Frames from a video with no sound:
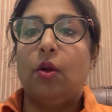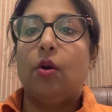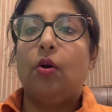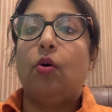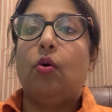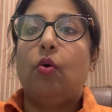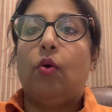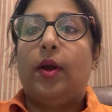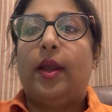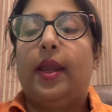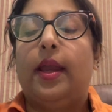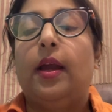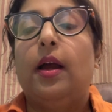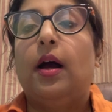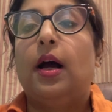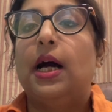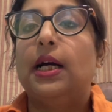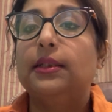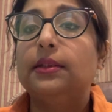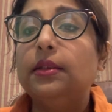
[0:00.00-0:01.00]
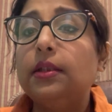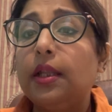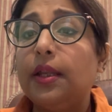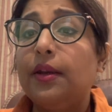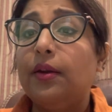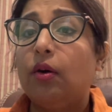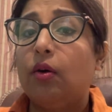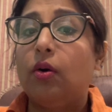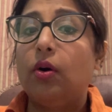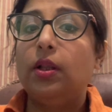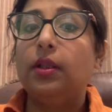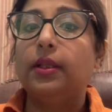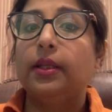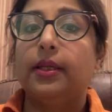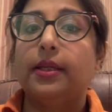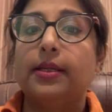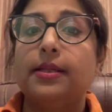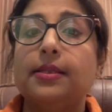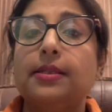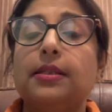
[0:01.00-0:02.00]
Okay, other than all
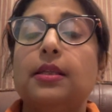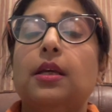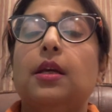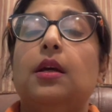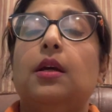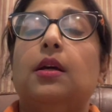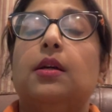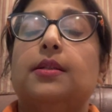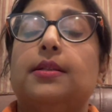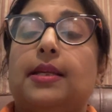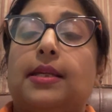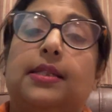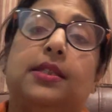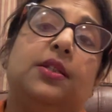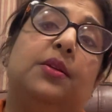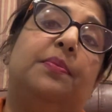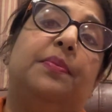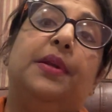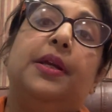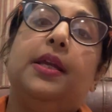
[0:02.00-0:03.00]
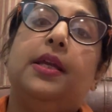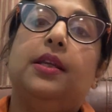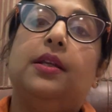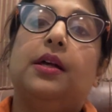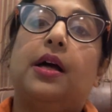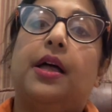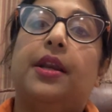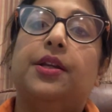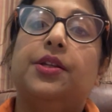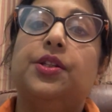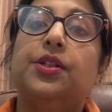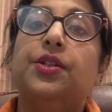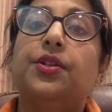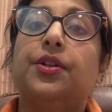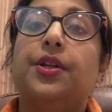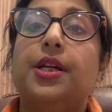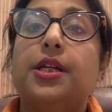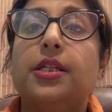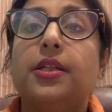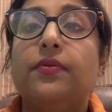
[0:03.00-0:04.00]
this, sensory play encourages
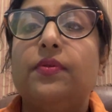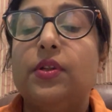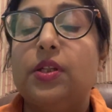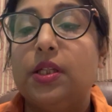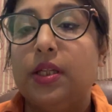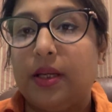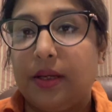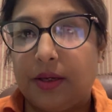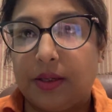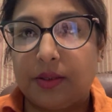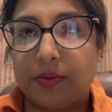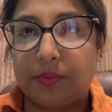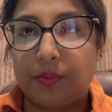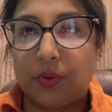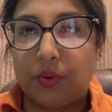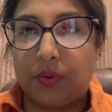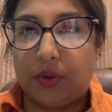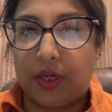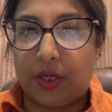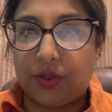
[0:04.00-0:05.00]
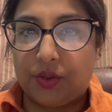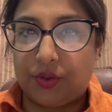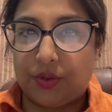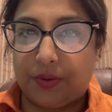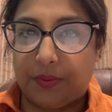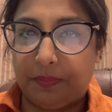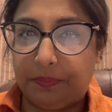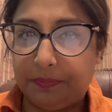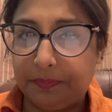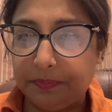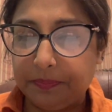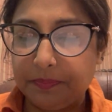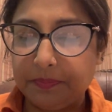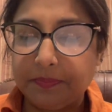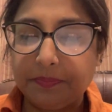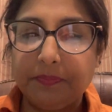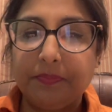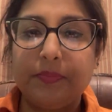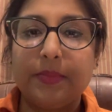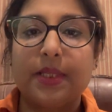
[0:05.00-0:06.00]
creativity and exploration.
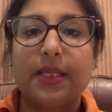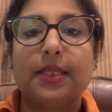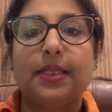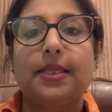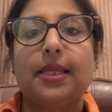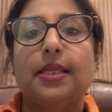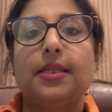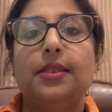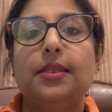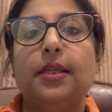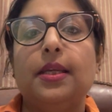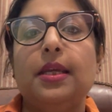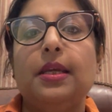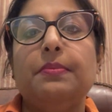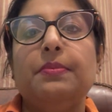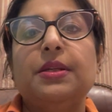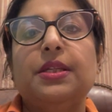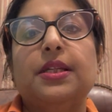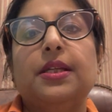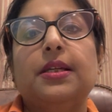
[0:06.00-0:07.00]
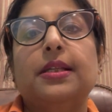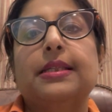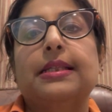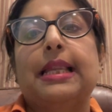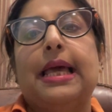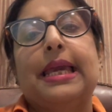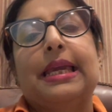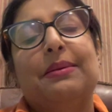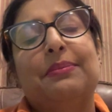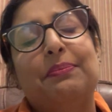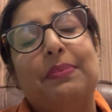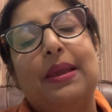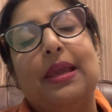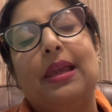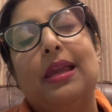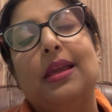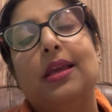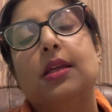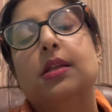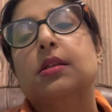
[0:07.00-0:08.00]
Sensory materials like
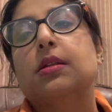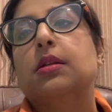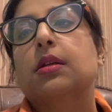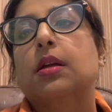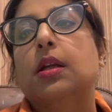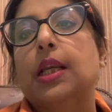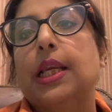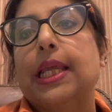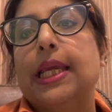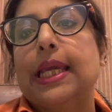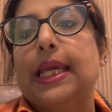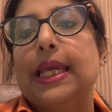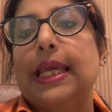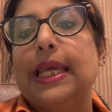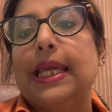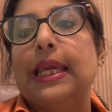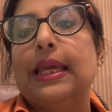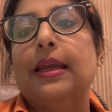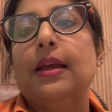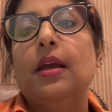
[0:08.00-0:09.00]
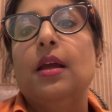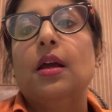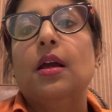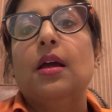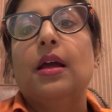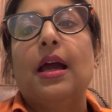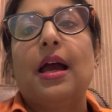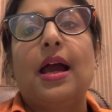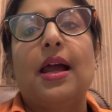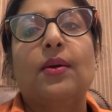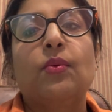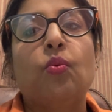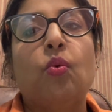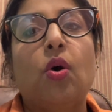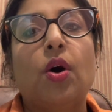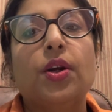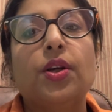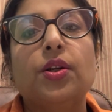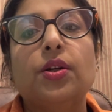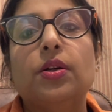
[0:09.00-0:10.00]
paint, clay, and
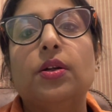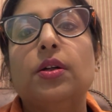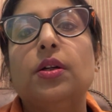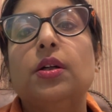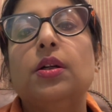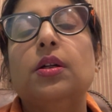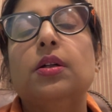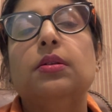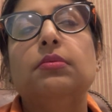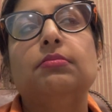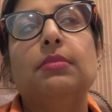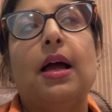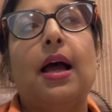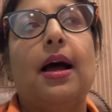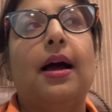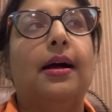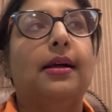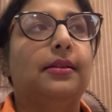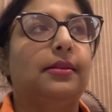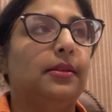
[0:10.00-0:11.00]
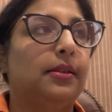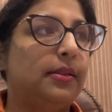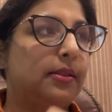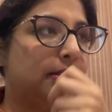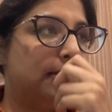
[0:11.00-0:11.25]
water, and